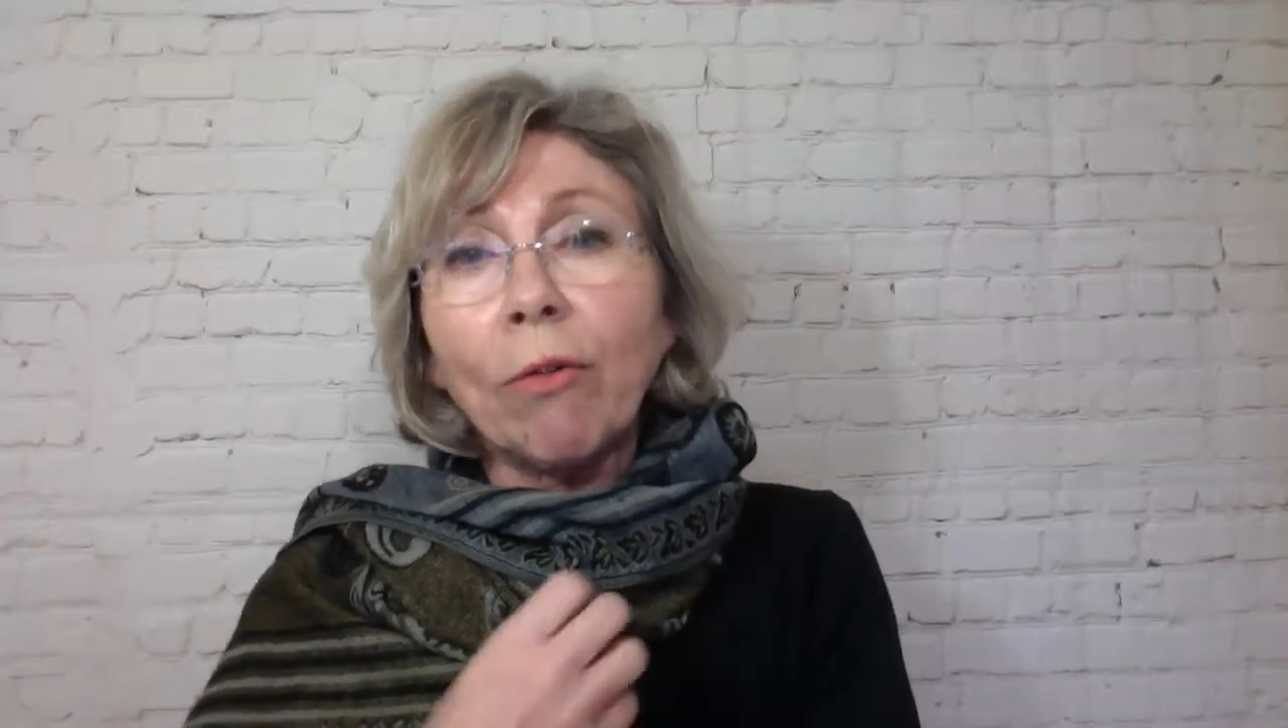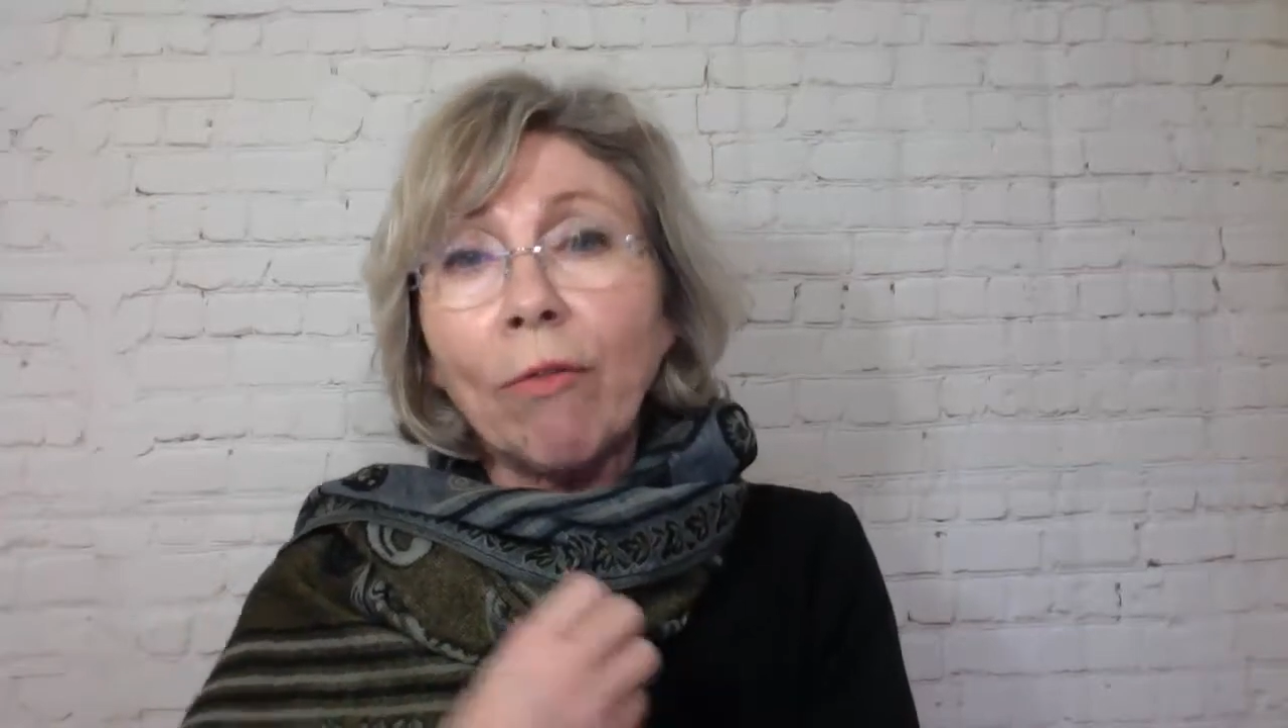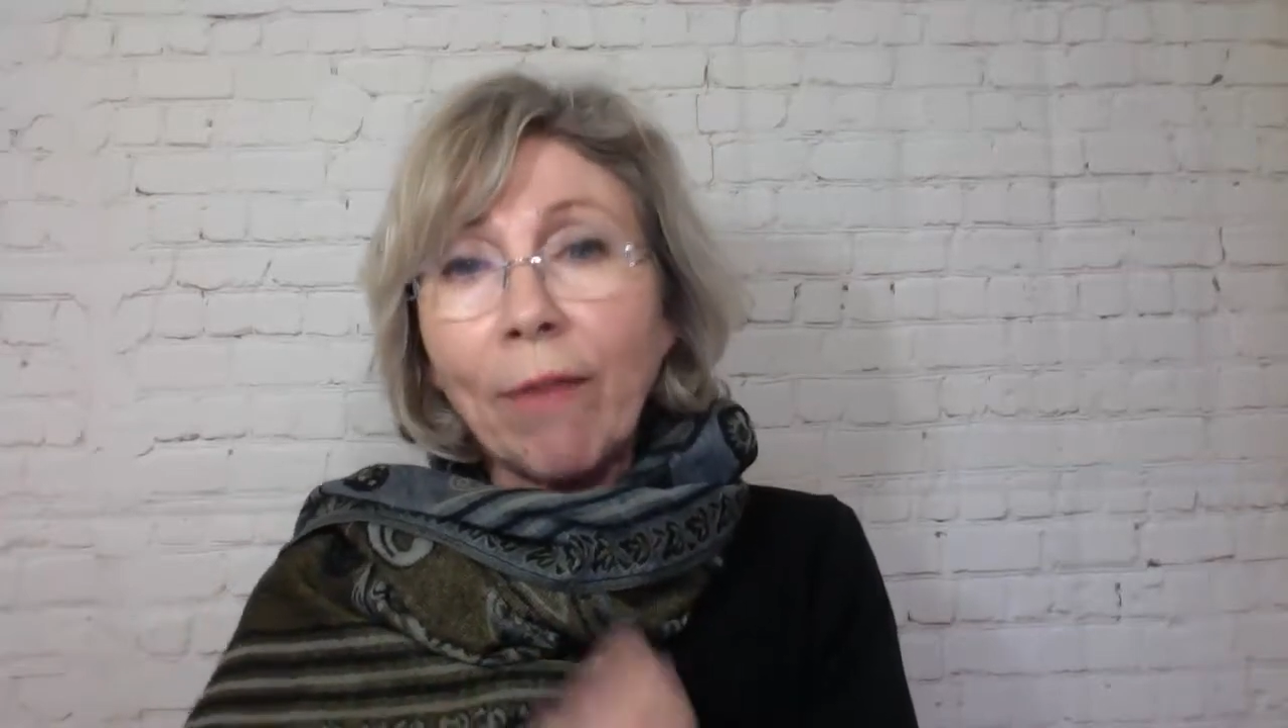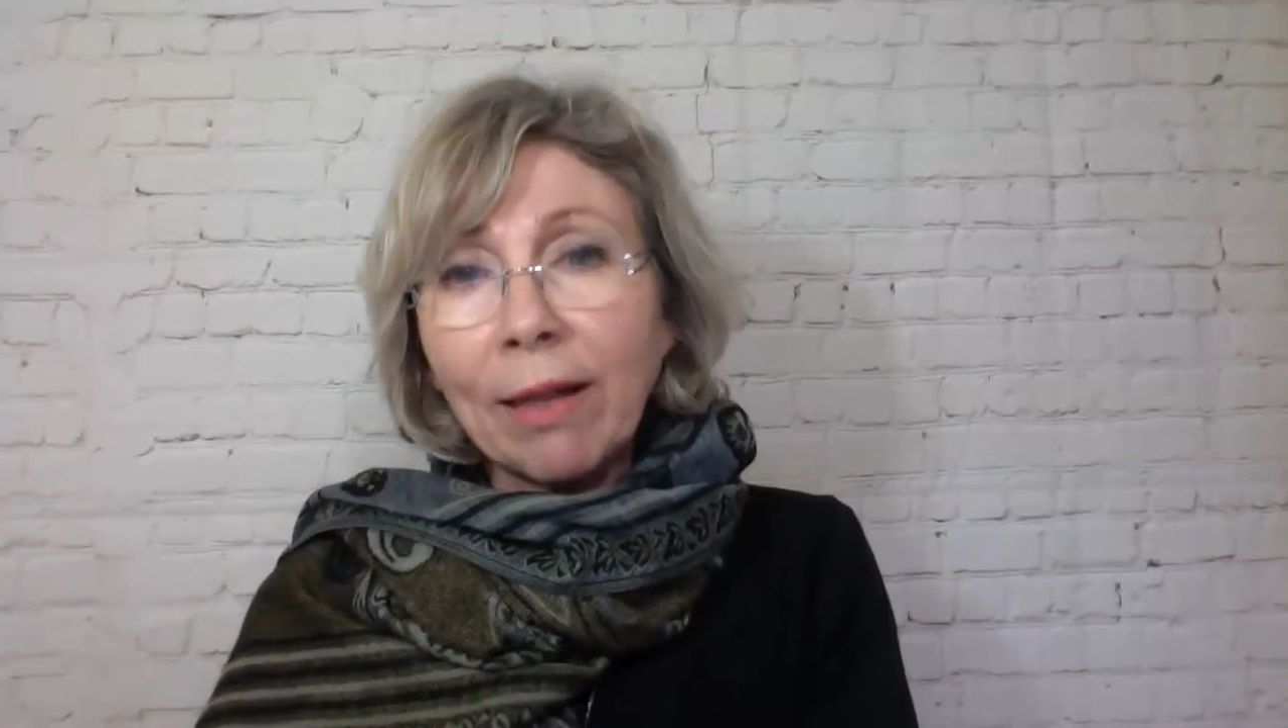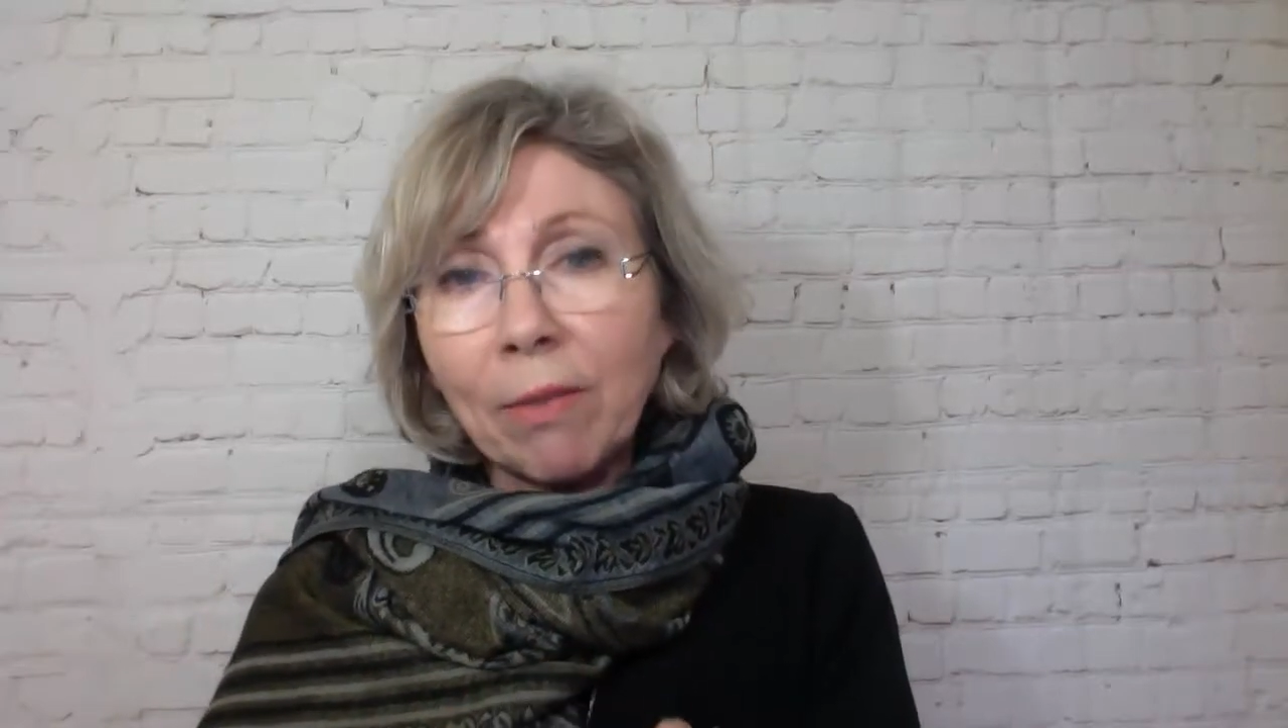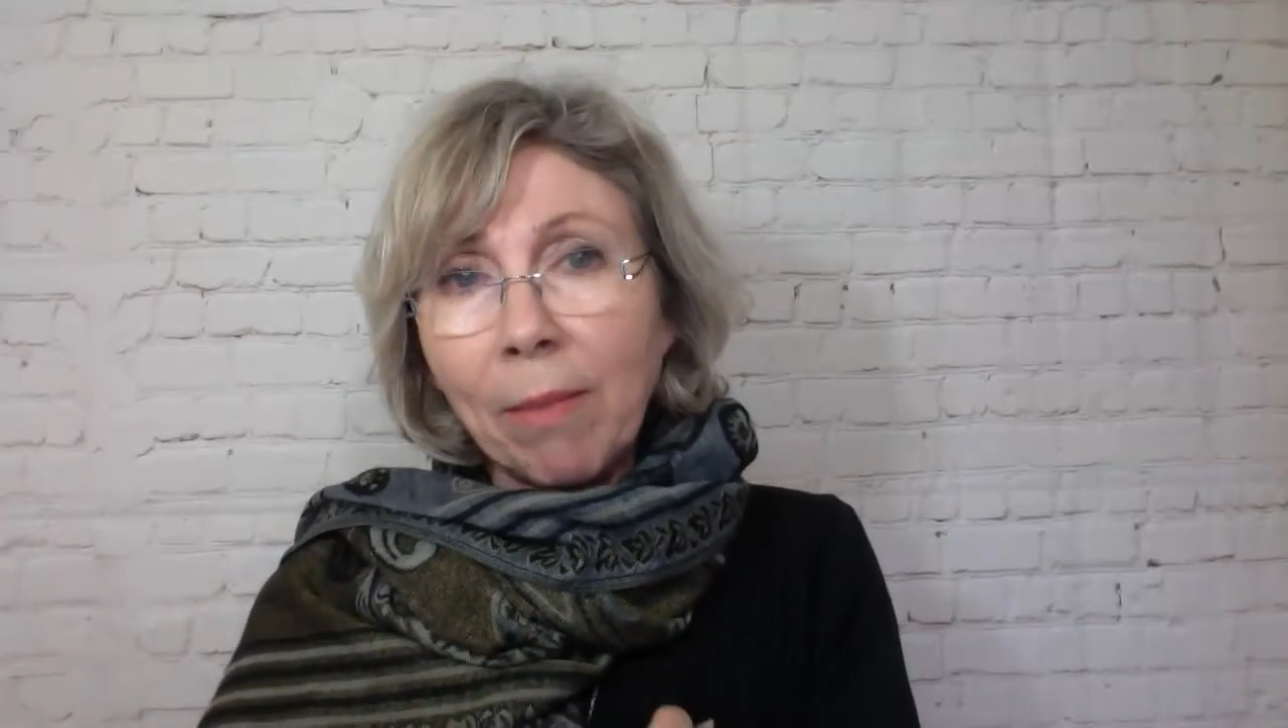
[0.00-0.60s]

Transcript: your faith